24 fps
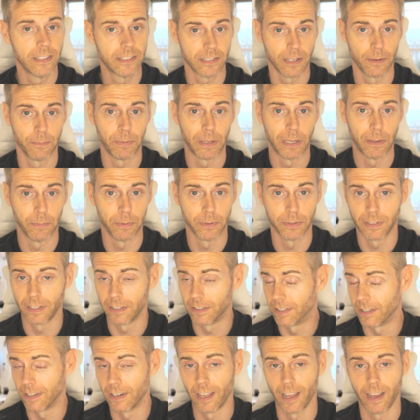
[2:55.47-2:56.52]
some people they
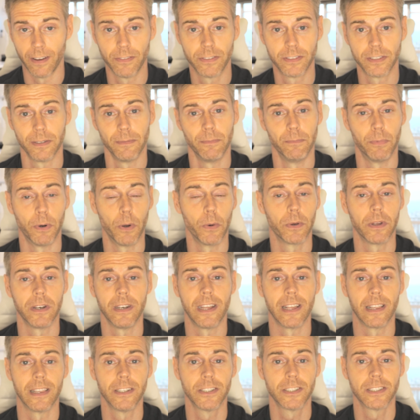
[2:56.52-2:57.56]
did have some broken
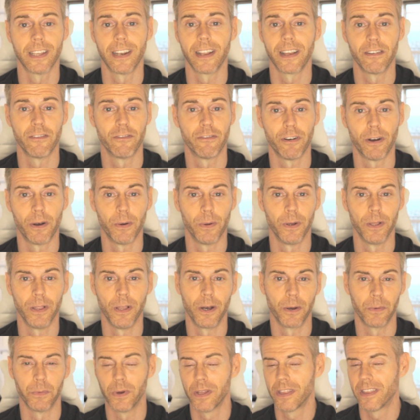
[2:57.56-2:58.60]
English that I could follow
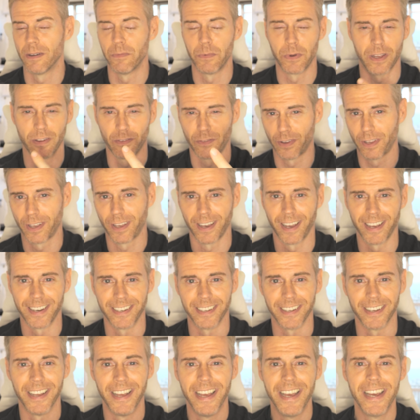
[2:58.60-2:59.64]
along with and we could kind
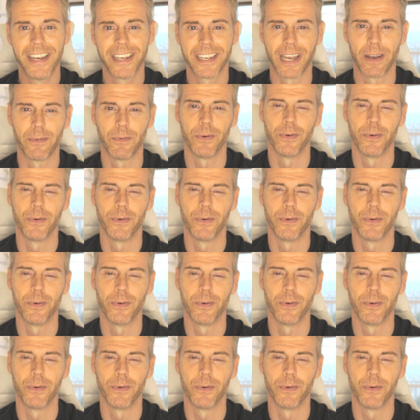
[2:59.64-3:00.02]
of get